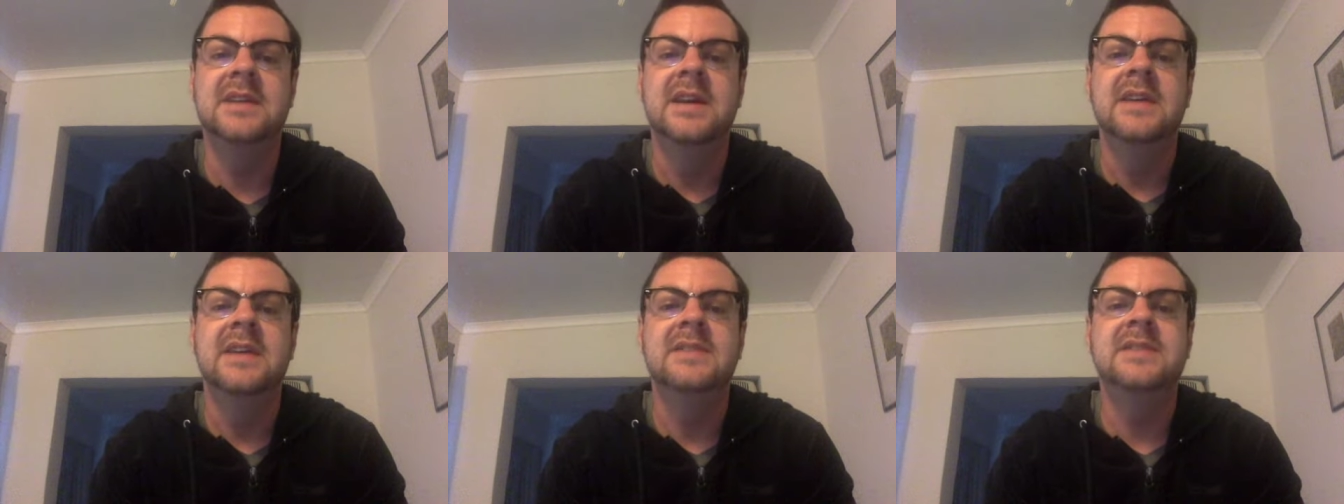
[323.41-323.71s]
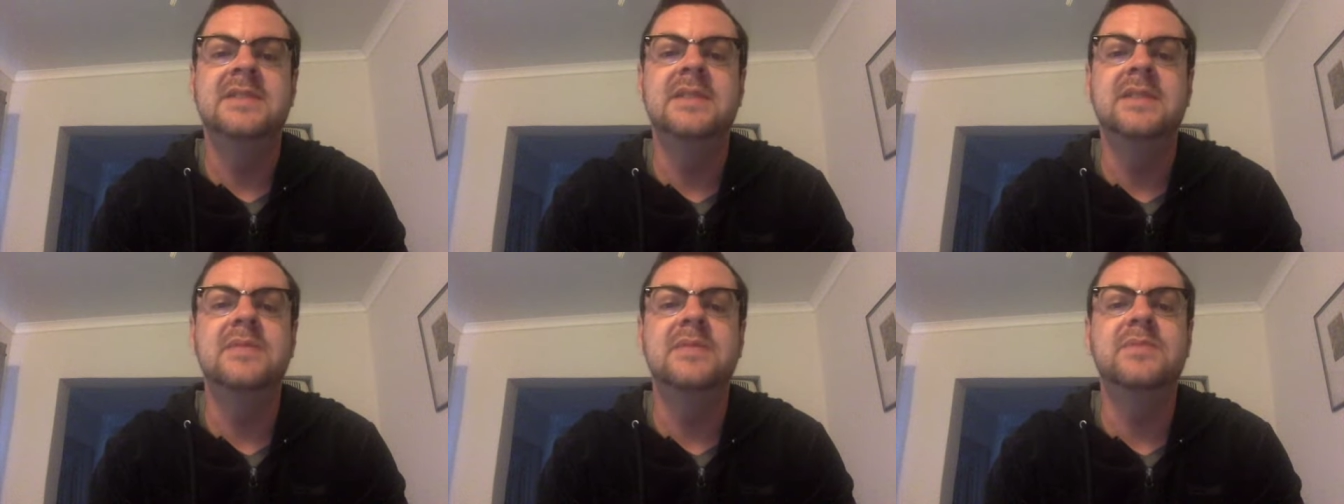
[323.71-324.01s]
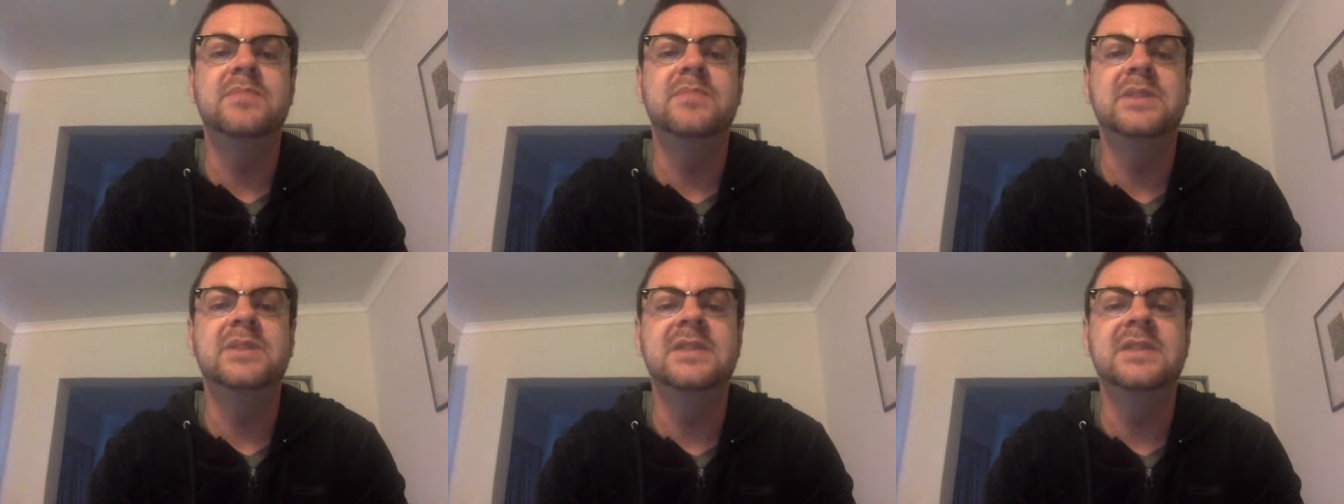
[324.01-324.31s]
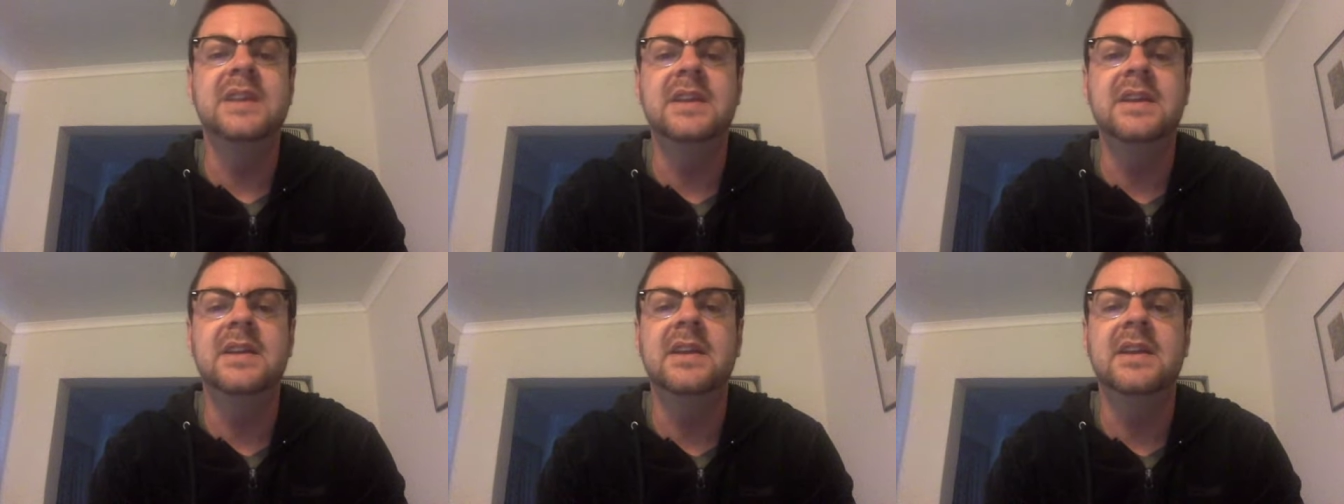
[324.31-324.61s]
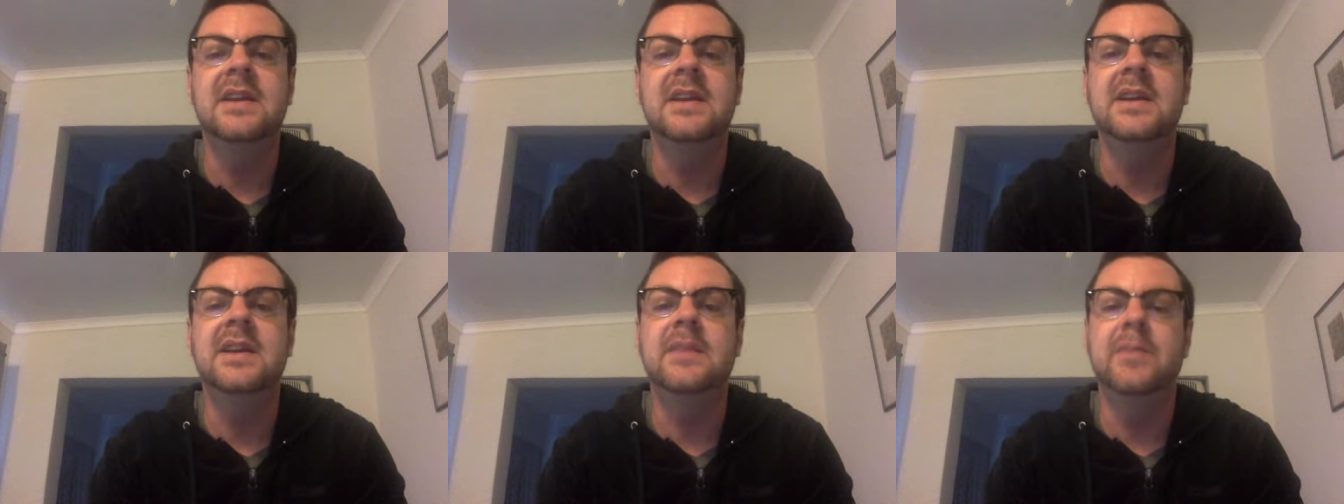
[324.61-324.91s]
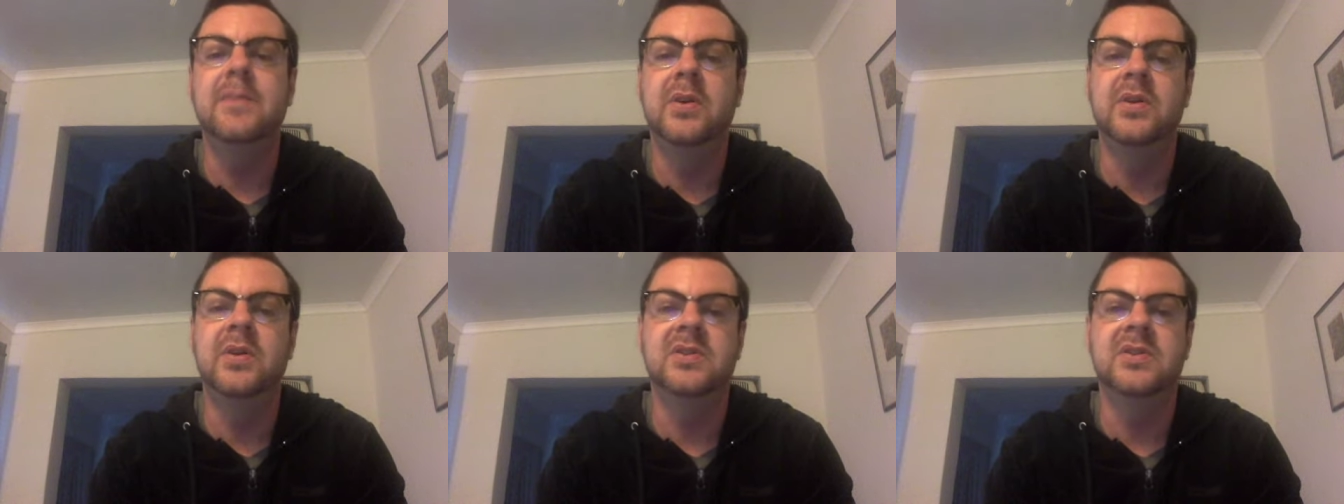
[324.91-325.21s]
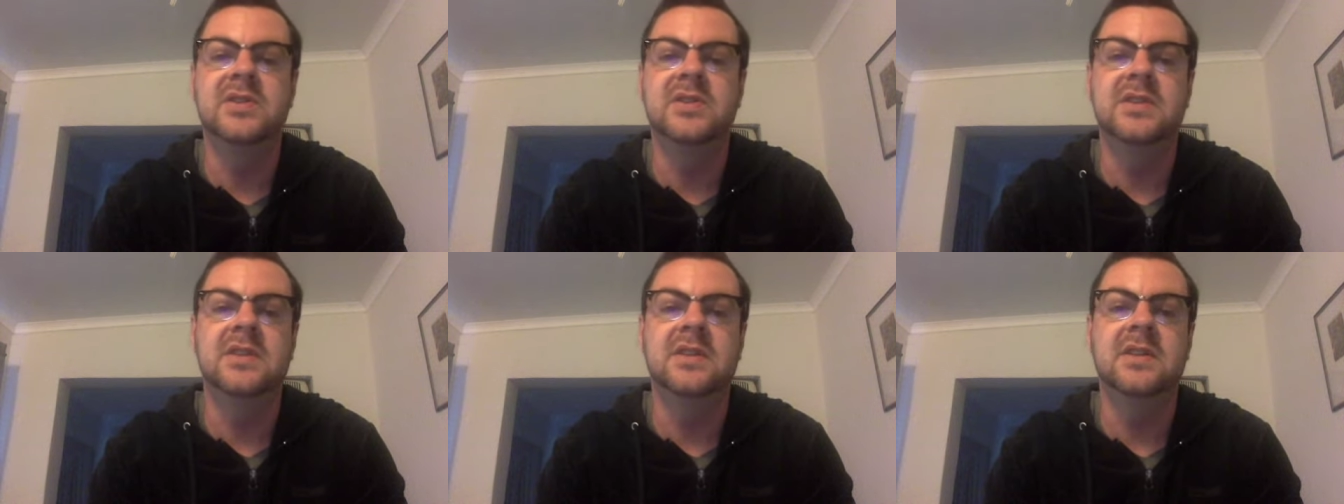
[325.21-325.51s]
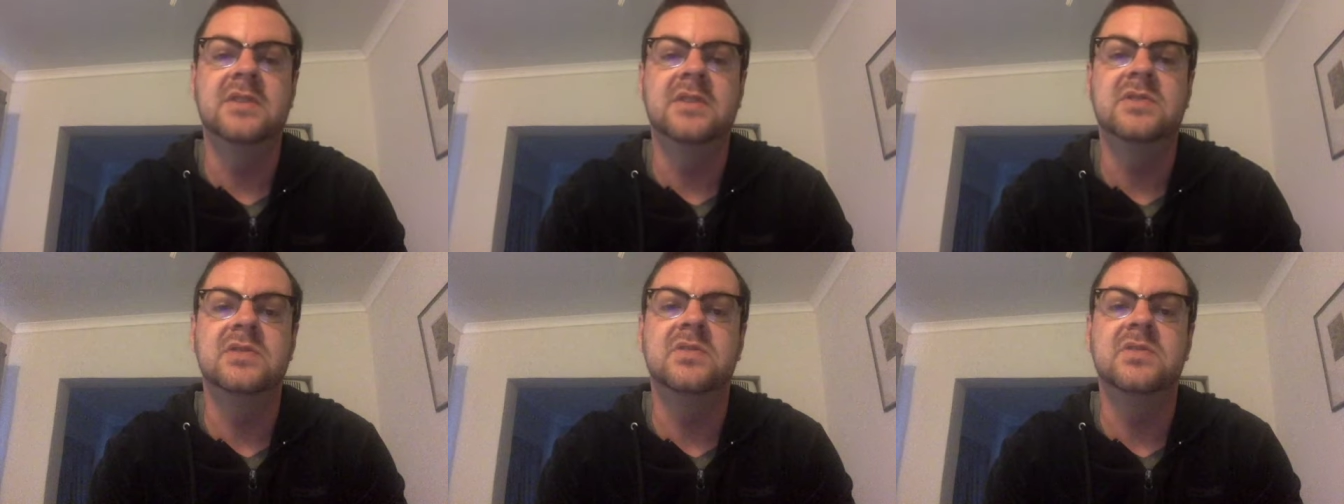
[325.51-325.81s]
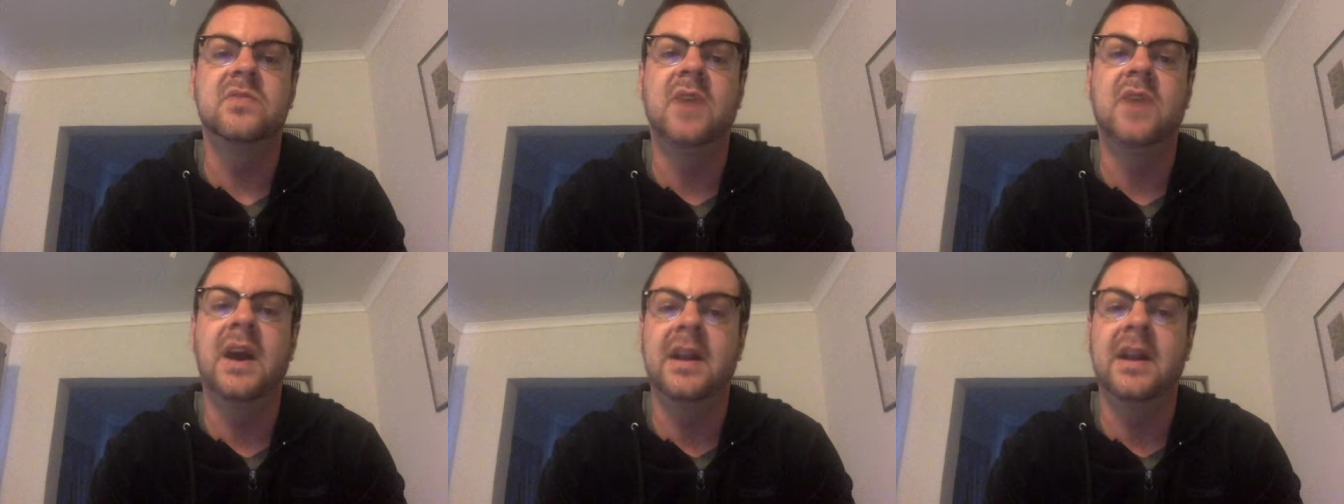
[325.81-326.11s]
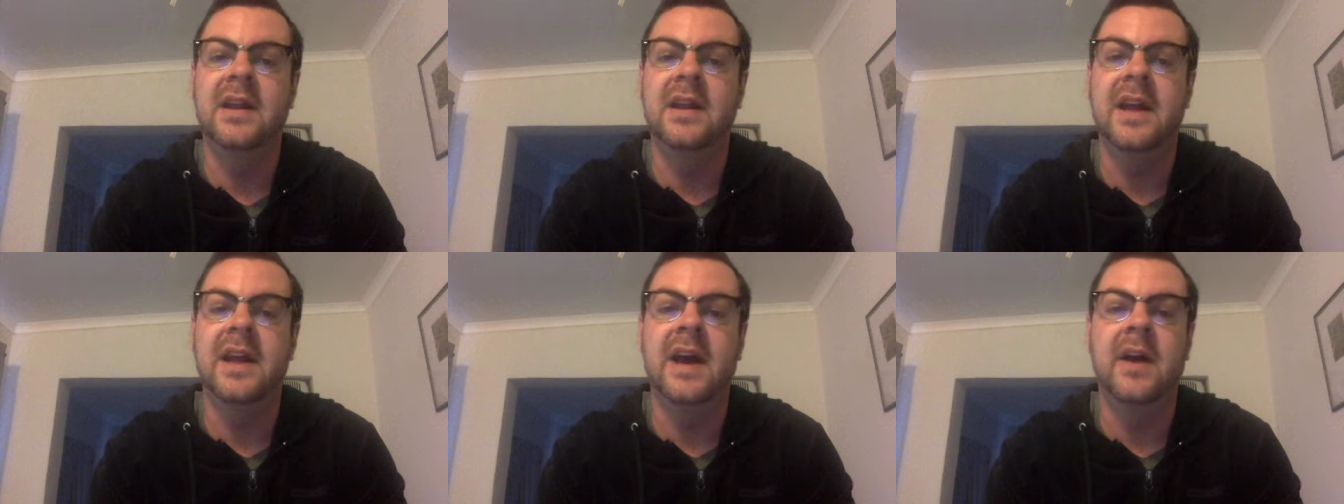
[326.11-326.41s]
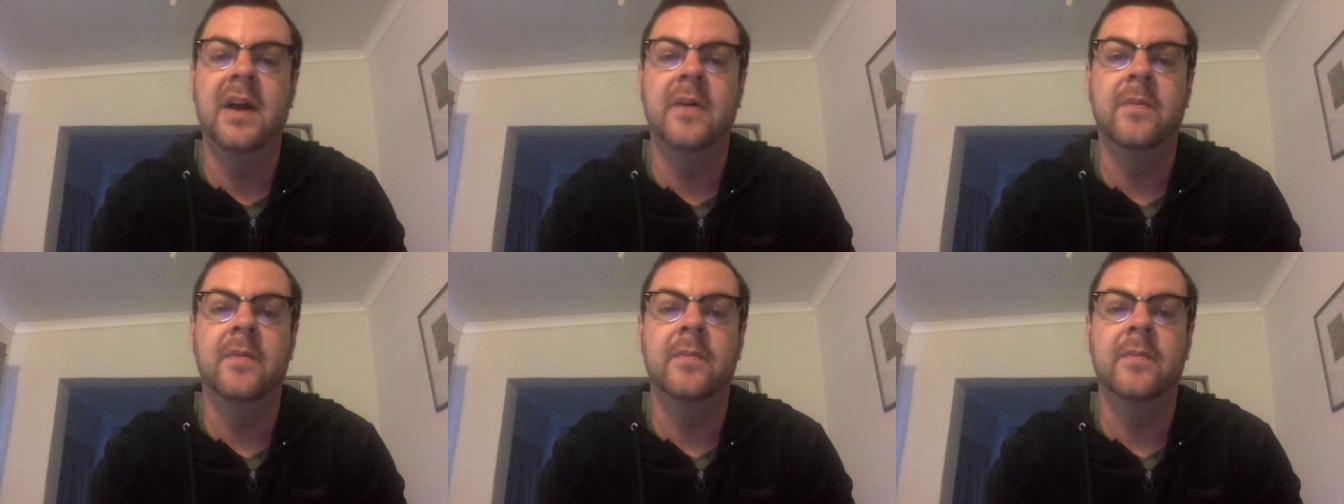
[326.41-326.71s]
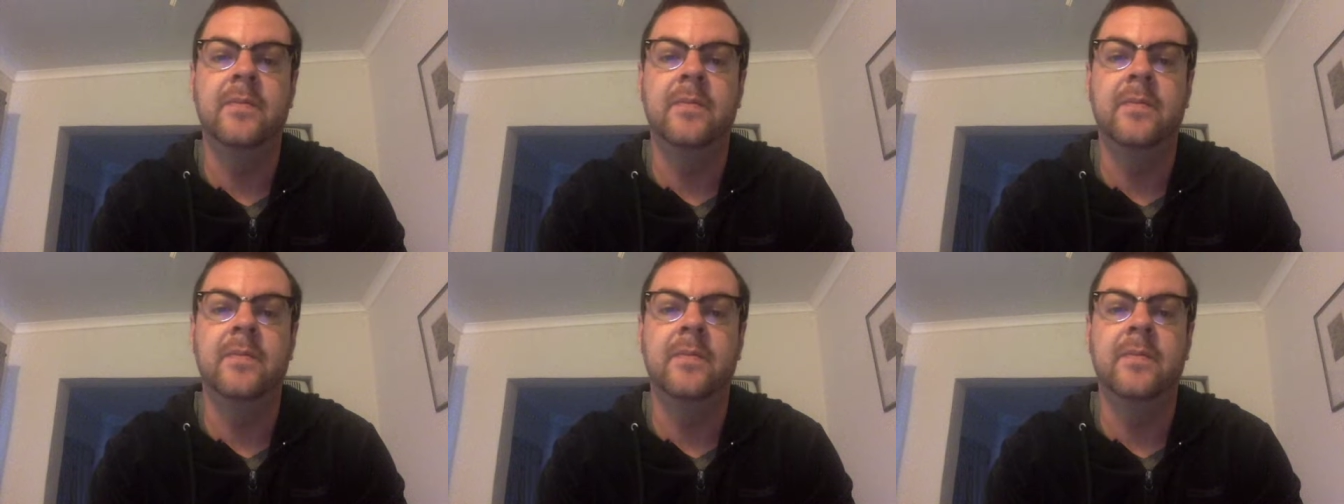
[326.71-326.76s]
seems particularly pertinent right now.